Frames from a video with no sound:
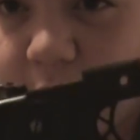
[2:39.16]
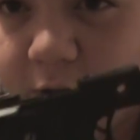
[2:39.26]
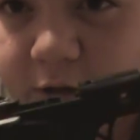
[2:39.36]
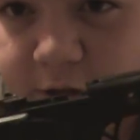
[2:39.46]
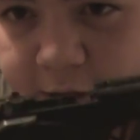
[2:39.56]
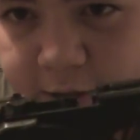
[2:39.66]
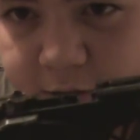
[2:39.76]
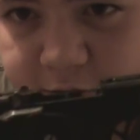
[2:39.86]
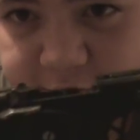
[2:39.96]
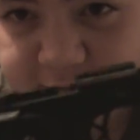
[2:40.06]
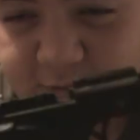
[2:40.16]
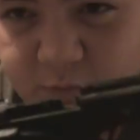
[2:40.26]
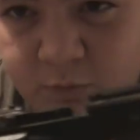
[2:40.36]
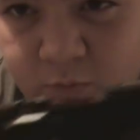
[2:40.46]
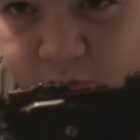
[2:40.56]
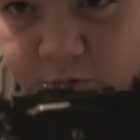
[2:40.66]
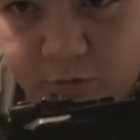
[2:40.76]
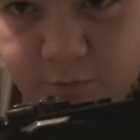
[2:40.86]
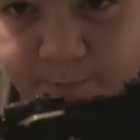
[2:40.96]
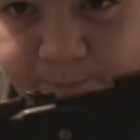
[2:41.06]
well in that. It's doing really
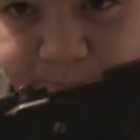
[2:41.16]
good.